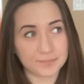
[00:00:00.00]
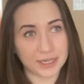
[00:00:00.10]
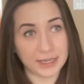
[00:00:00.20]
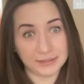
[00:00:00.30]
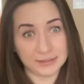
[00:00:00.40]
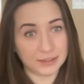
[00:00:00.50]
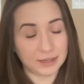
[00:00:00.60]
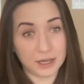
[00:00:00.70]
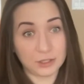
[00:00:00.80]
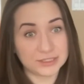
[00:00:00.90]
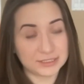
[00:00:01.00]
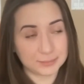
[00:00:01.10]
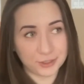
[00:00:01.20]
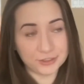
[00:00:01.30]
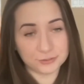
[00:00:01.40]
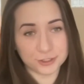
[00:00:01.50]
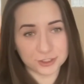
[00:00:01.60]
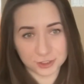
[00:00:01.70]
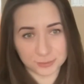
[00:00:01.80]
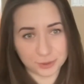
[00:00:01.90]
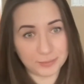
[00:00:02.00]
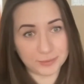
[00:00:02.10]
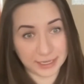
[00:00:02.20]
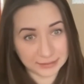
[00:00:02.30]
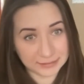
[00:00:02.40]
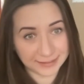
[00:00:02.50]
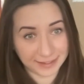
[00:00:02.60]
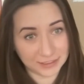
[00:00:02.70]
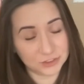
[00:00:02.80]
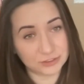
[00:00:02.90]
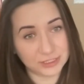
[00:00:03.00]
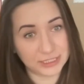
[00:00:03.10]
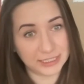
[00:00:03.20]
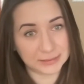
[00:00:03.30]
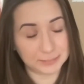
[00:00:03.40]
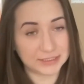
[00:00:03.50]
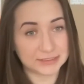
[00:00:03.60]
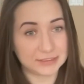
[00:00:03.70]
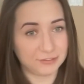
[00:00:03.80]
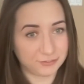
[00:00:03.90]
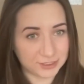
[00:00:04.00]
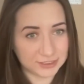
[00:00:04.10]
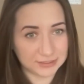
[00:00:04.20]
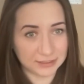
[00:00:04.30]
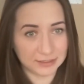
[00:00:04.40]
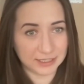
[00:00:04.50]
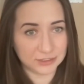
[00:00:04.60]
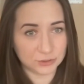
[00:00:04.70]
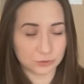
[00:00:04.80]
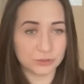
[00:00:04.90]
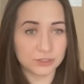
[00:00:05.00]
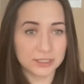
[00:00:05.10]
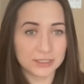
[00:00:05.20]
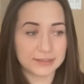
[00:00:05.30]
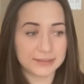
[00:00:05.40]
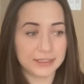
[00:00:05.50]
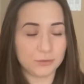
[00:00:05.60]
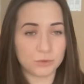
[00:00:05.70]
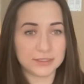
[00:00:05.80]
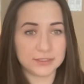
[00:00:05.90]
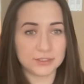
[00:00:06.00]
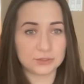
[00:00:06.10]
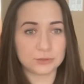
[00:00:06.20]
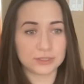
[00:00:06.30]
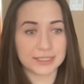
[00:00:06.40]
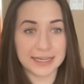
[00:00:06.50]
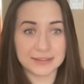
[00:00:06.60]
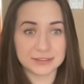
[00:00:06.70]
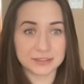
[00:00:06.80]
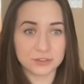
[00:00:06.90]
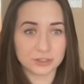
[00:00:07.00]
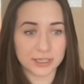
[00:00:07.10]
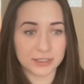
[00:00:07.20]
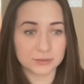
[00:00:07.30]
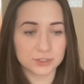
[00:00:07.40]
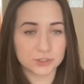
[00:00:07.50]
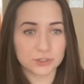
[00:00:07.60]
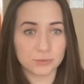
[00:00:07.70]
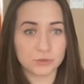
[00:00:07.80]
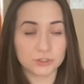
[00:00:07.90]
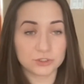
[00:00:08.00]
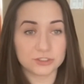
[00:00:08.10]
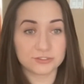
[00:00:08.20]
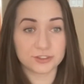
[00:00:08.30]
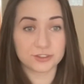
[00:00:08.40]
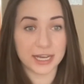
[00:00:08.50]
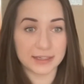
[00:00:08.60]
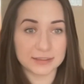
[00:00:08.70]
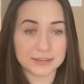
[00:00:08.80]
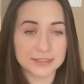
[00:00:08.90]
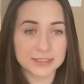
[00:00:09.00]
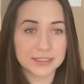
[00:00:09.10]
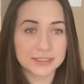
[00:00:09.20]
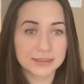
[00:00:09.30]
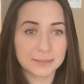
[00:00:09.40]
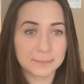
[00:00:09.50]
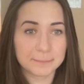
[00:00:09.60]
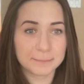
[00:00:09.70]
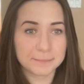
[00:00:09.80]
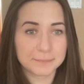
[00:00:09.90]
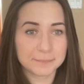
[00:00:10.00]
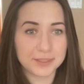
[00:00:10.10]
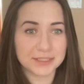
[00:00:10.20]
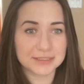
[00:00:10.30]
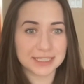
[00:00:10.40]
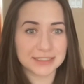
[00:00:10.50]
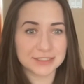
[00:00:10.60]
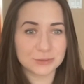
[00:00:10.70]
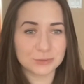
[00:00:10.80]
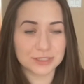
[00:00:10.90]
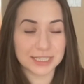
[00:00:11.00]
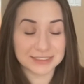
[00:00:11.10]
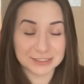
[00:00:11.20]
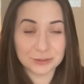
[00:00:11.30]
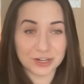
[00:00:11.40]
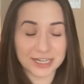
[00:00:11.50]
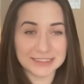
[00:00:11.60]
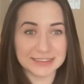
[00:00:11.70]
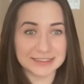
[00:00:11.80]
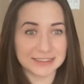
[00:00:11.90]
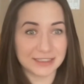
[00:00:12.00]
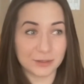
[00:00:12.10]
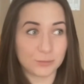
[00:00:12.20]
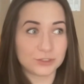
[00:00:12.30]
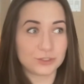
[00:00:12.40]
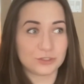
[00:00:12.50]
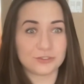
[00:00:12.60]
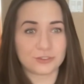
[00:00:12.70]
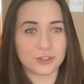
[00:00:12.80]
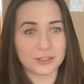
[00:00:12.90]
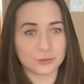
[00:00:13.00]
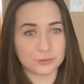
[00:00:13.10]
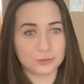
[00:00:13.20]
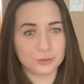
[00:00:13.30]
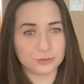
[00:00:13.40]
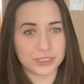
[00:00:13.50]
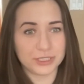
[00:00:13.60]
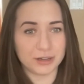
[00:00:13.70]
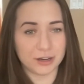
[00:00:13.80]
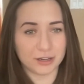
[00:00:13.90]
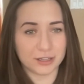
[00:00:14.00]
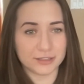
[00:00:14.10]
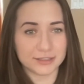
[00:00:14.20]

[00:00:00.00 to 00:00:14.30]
and how smart Russian propaganda actually is, because the first thing they do, they want to cancel your language. They want you to forget it because that's your identity. They want you to forget who you really are.